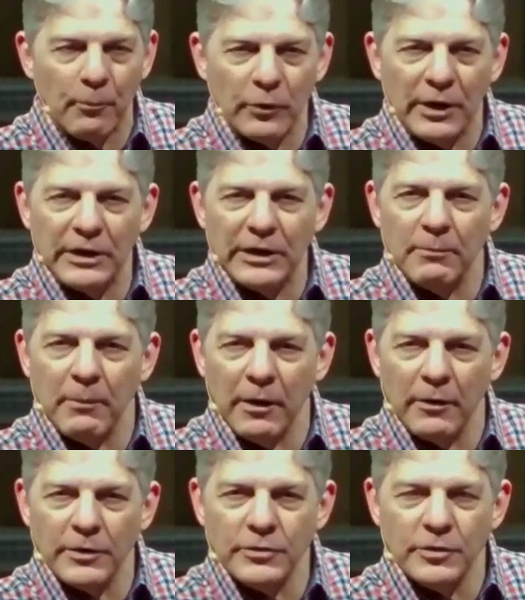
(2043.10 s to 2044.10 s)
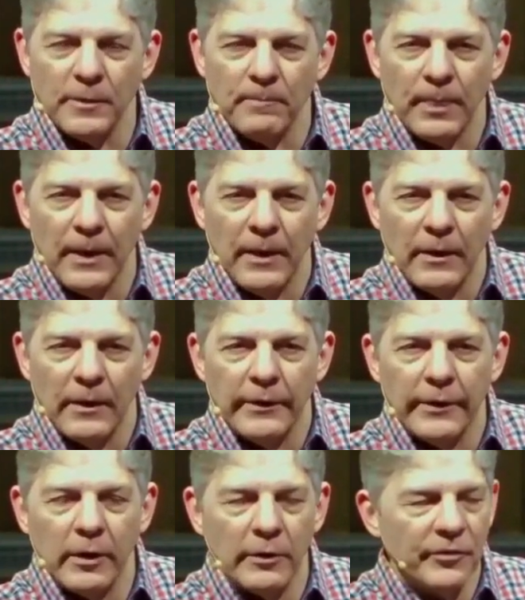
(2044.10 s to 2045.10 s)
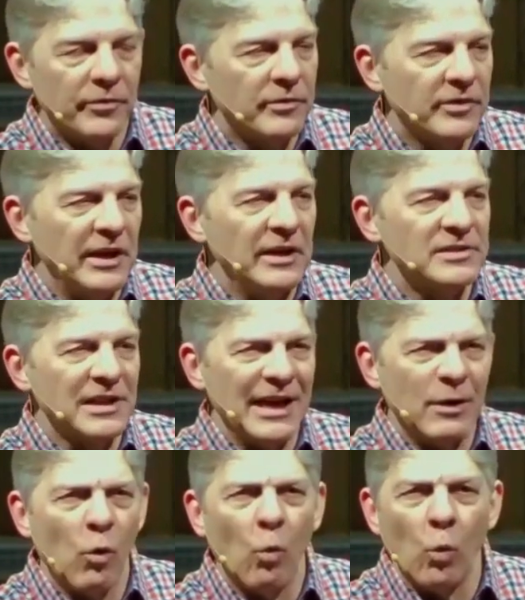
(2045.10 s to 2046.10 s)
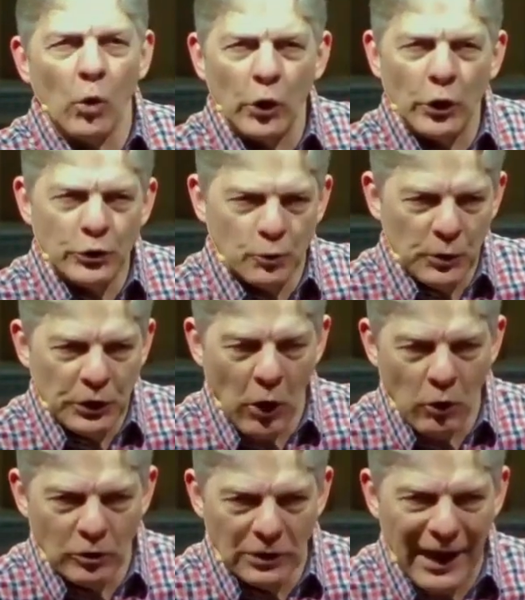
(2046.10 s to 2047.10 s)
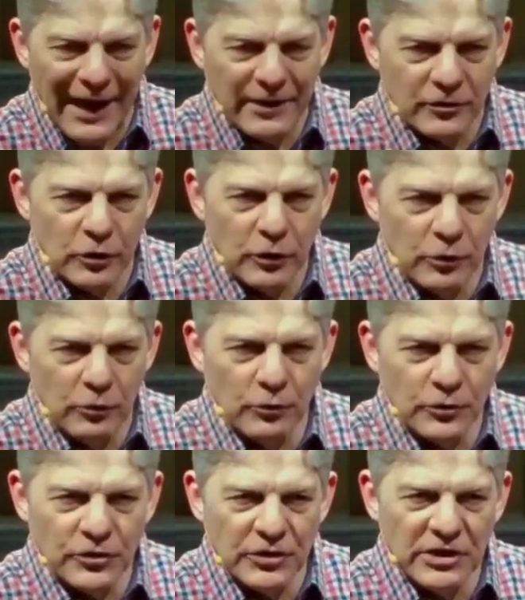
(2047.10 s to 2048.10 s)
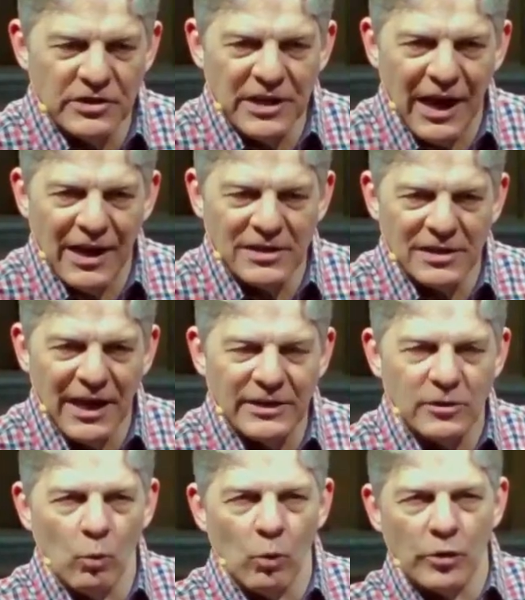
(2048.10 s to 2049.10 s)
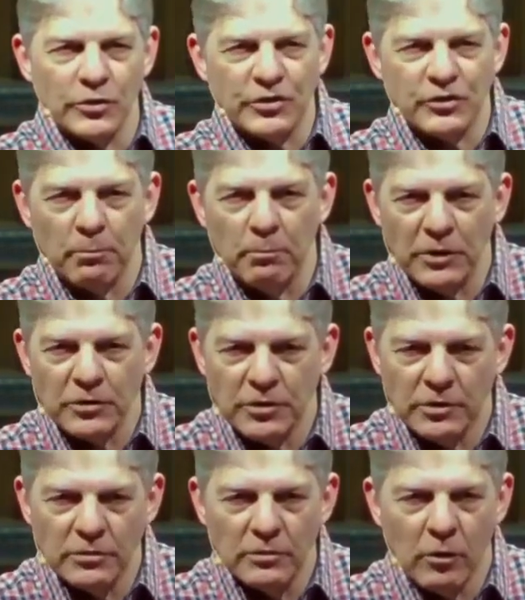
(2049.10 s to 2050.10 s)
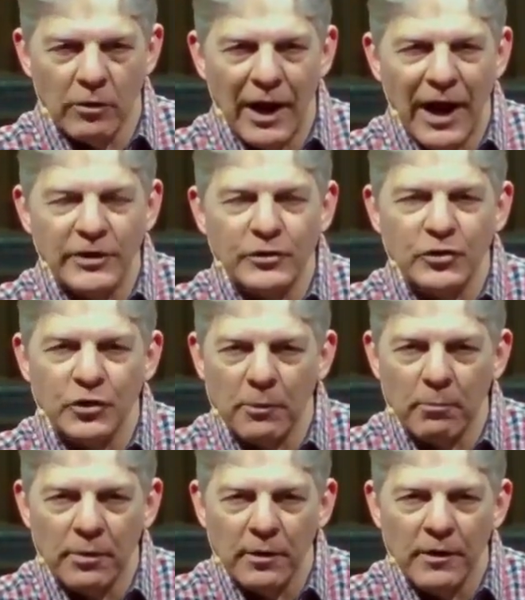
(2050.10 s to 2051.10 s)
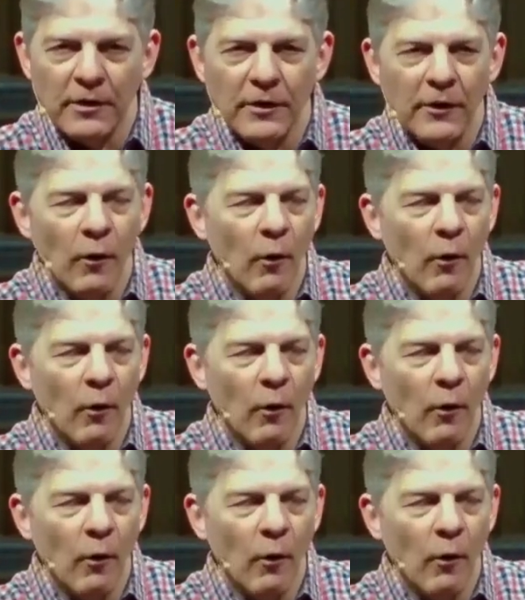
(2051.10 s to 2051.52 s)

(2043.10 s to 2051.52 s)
are to operate in a marriage. You know, things like words we don't like to use these days, like the words submission or headship